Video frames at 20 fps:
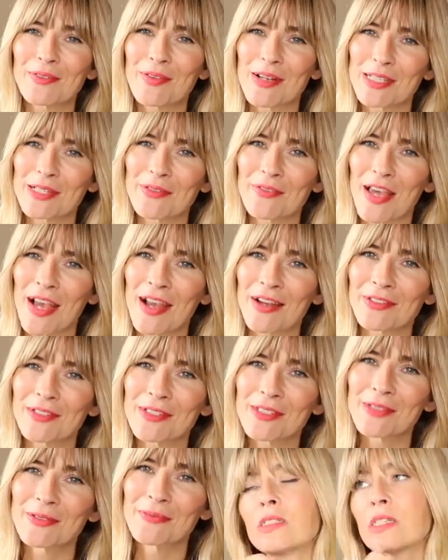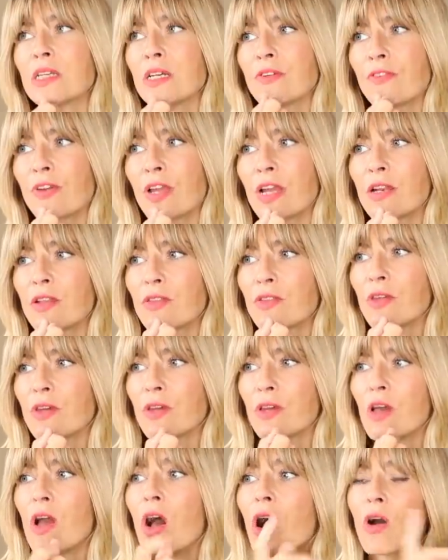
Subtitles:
the rest of the house. Did I forget anything?